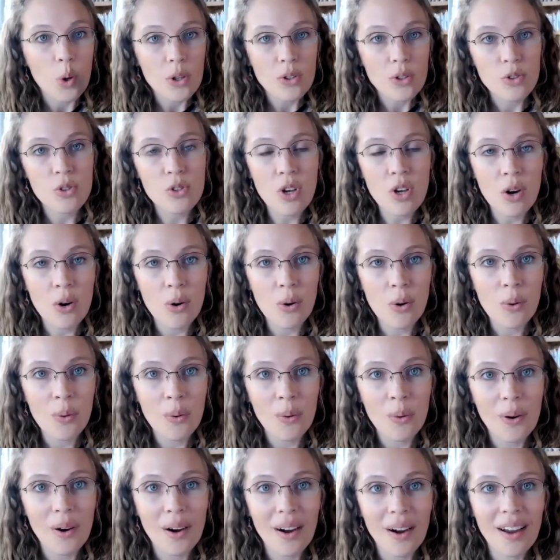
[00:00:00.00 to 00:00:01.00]

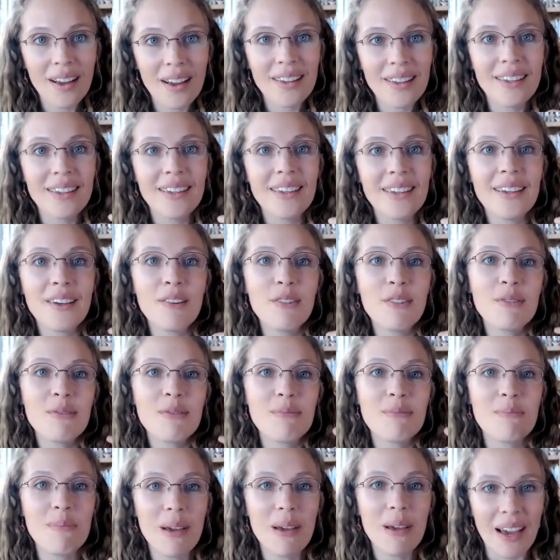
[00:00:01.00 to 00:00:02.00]
So I give
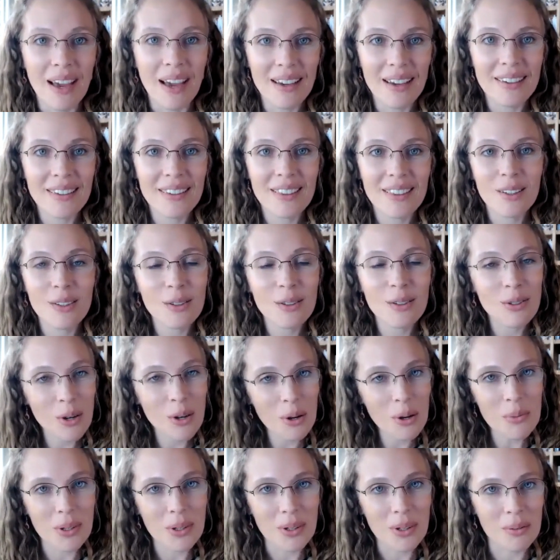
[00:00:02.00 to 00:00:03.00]
back the
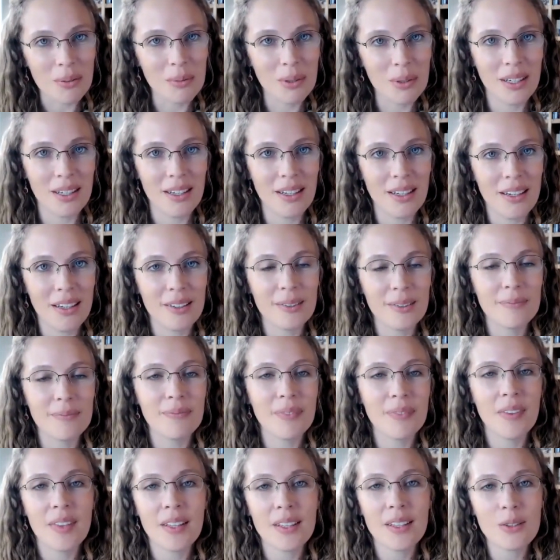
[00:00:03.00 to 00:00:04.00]
chromium in here.
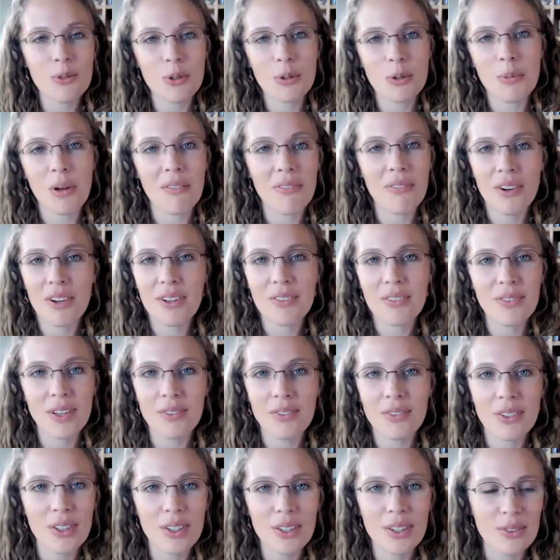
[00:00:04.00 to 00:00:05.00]
And that's one of my very
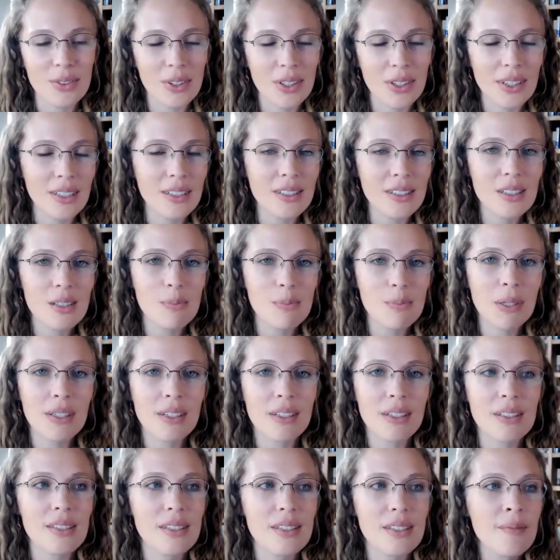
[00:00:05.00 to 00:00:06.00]
favorite ingredients
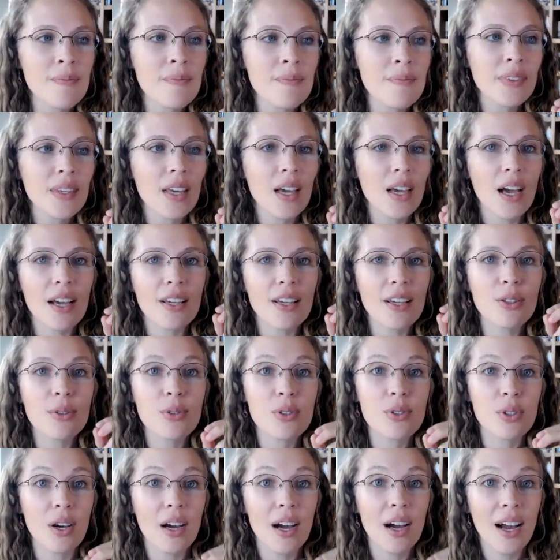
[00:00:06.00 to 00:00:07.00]
because I
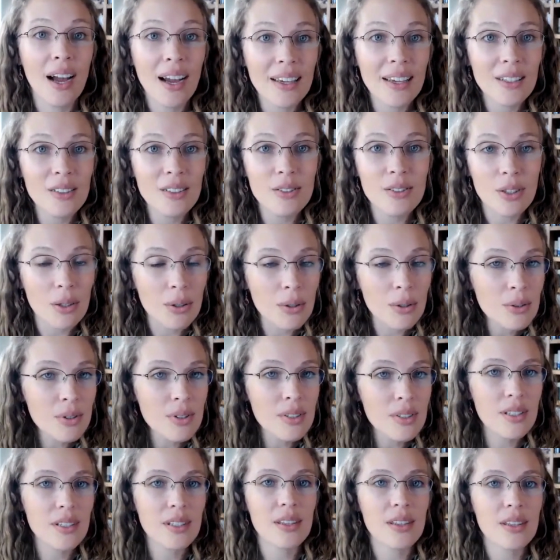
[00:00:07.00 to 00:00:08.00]
use a high
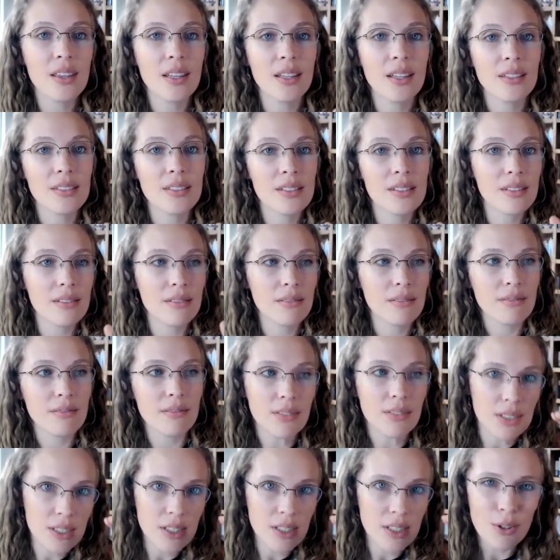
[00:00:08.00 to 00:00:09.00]
dose that's
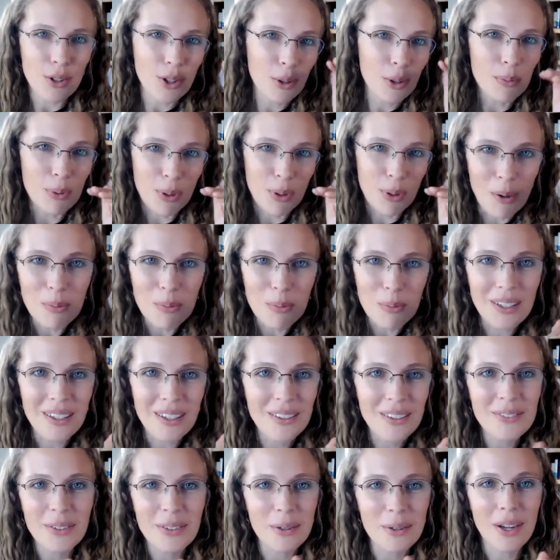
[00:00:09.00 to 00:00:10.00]
still
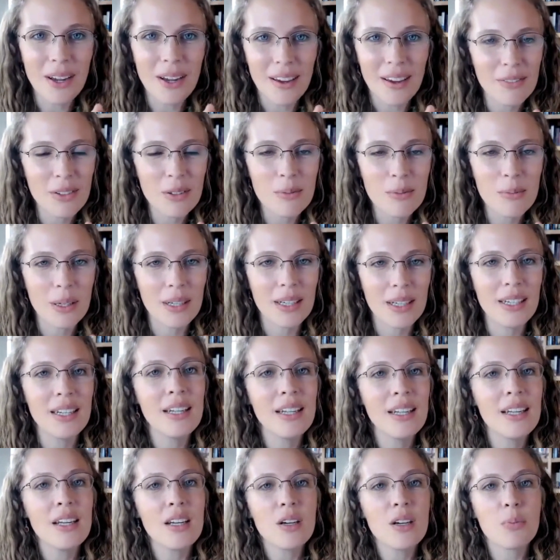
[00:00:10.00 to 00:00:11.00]
appropriate for everybody,
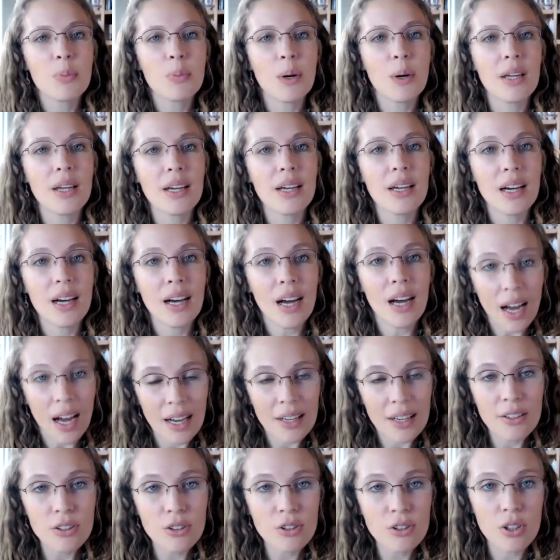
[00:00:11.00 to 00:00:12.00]
but a
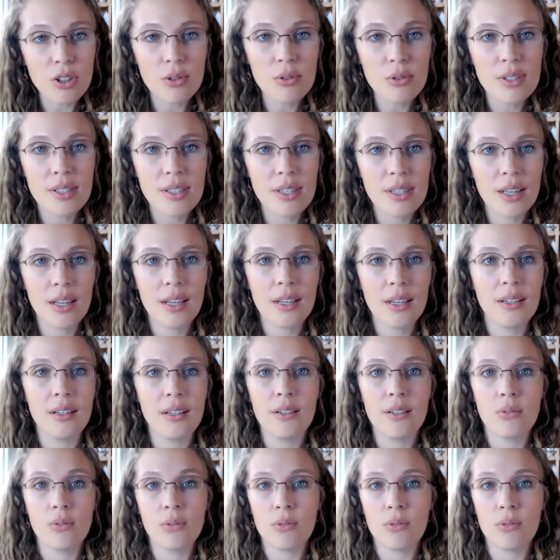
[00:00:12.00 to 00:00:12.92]
higher dose than